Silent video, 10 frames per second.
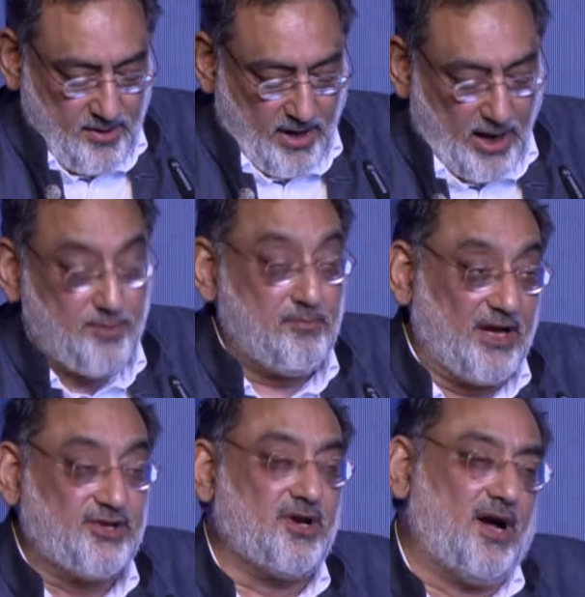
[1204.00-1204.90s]
I'd
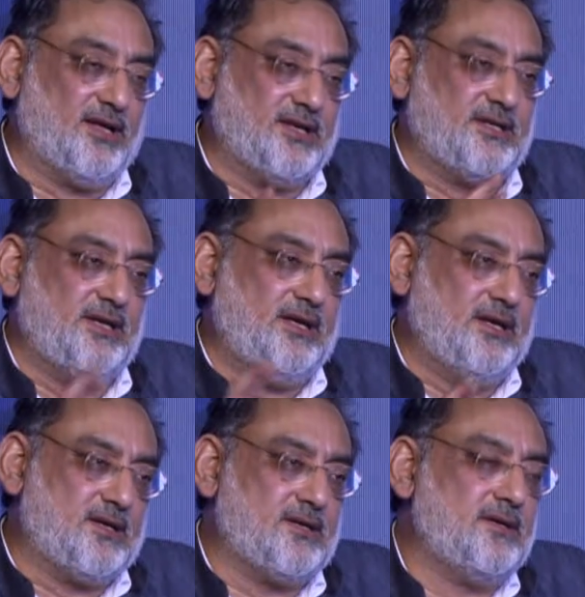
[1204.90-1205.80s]
much rather see
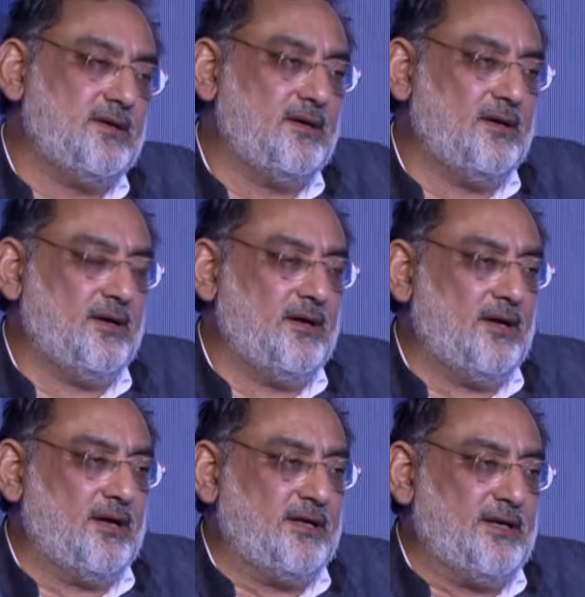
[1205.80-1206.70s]
it,
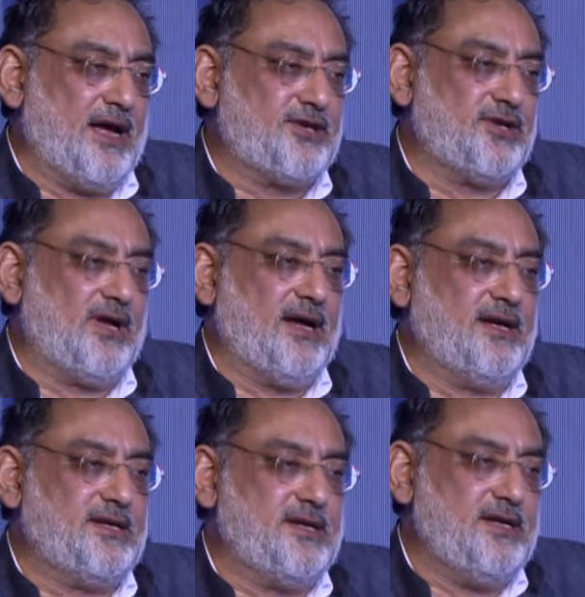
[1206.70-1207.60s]
national
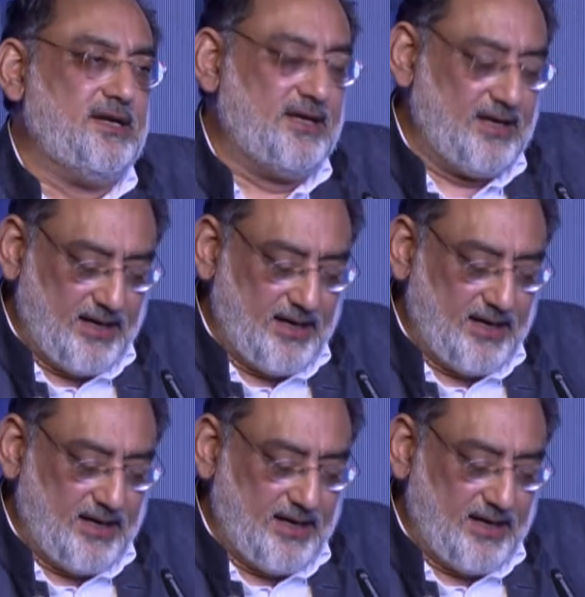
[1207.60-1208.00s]
identity,